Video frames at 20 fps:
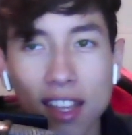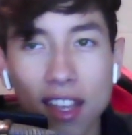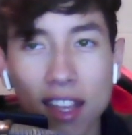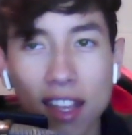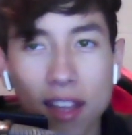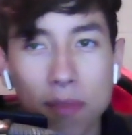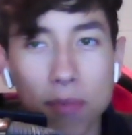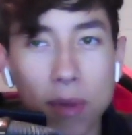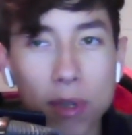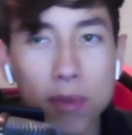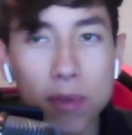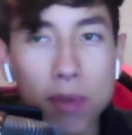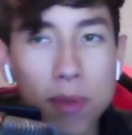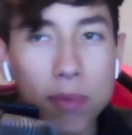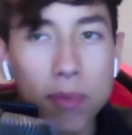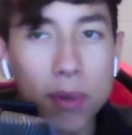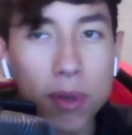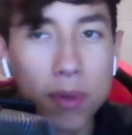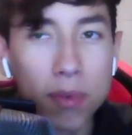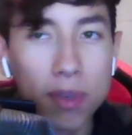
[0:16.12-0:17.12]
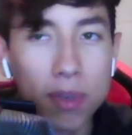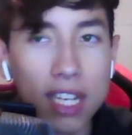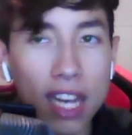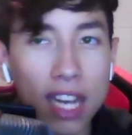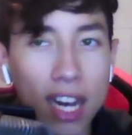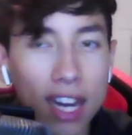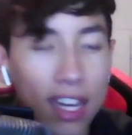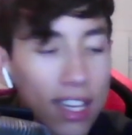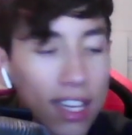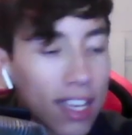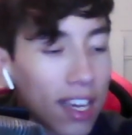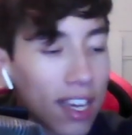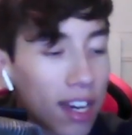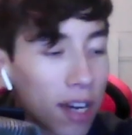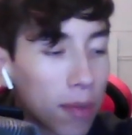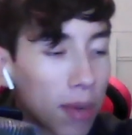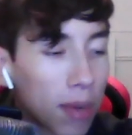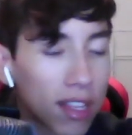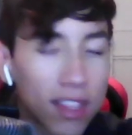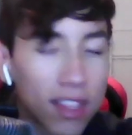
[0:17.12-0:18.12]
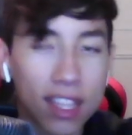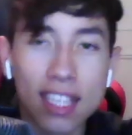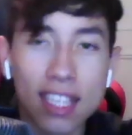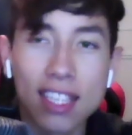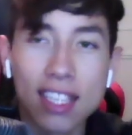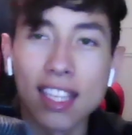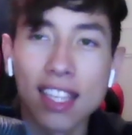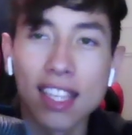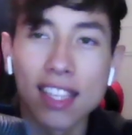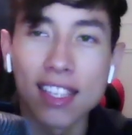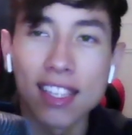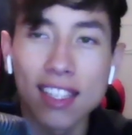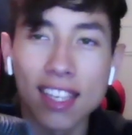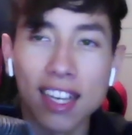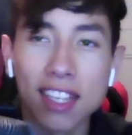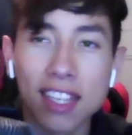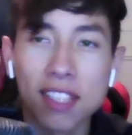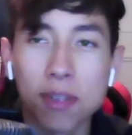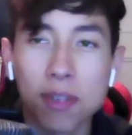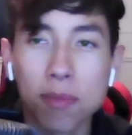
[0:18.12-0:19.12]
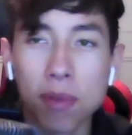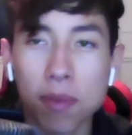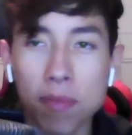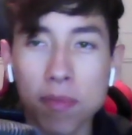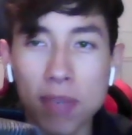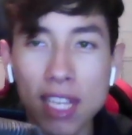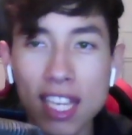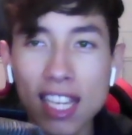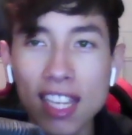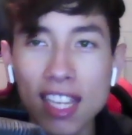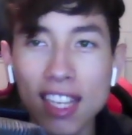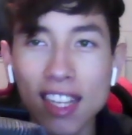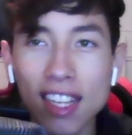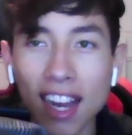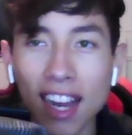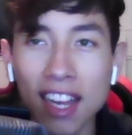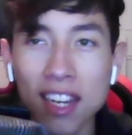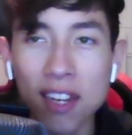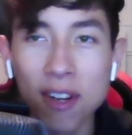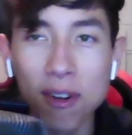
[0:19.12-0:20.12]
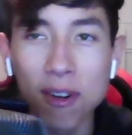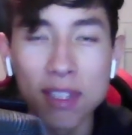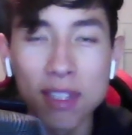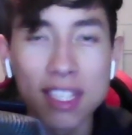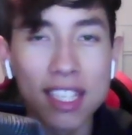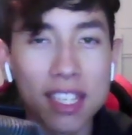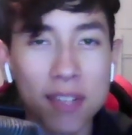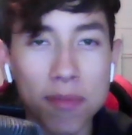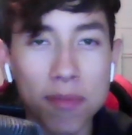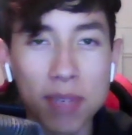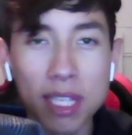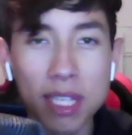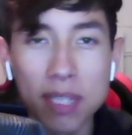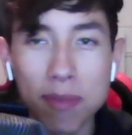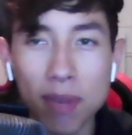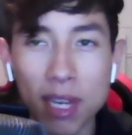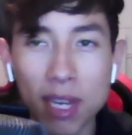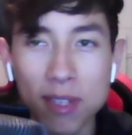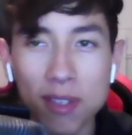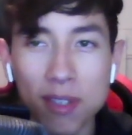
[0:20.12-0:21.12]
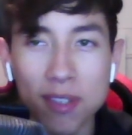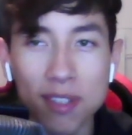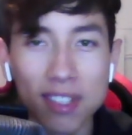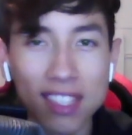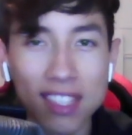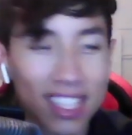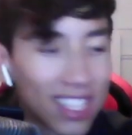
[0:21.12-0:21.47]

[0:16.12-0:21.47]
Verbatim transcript: Most people would not care about this synthesizer, but me, I know it's going to be special.